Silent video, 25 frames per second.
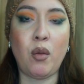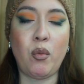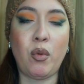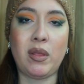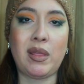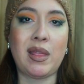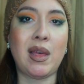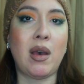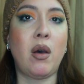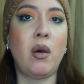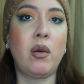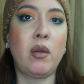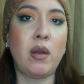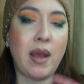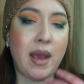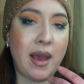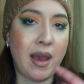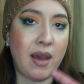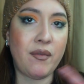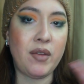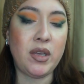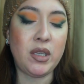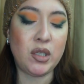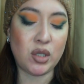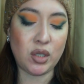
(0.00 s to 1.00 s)
without
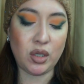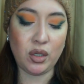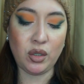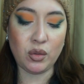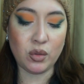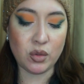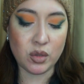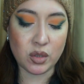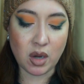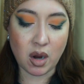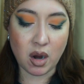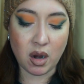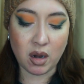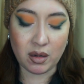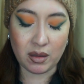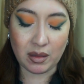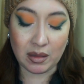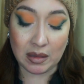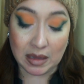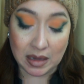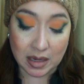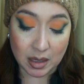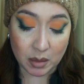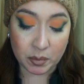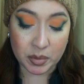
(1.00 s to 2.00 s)
having to use our
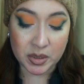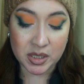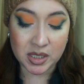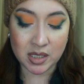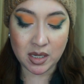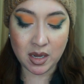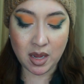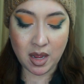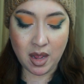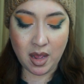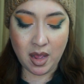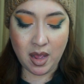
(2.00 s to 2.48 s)
lips.